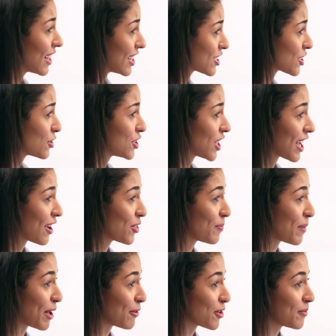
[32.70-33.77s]
Let's go check out the
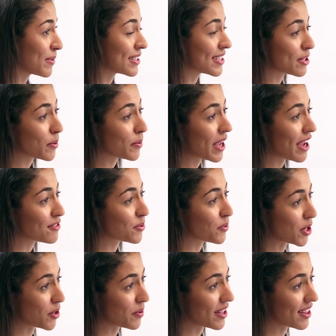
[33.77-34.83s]
bedroom and see what we have to
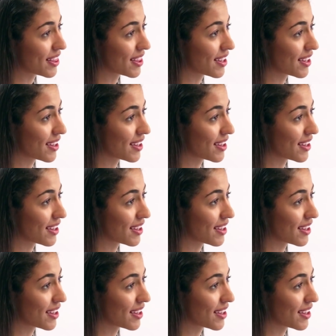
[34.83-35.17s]
work with.